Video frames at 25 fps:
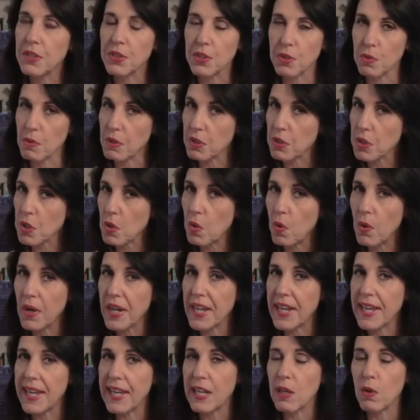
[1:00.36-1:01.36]
through a
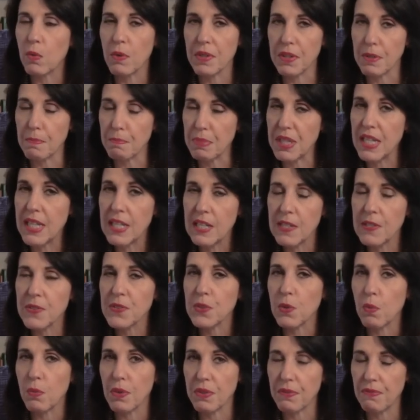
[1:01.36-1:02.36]
toy or with a
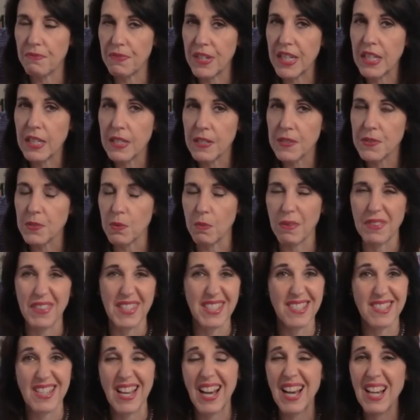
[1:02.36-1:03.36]
penis or with fingers or with a
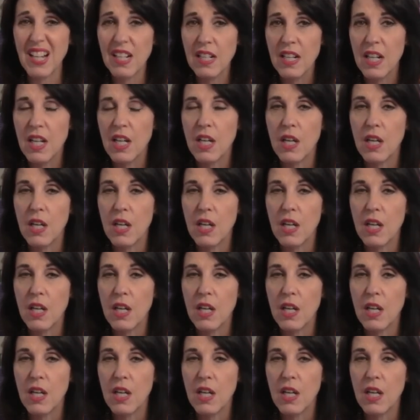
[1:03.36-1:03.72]
tongue.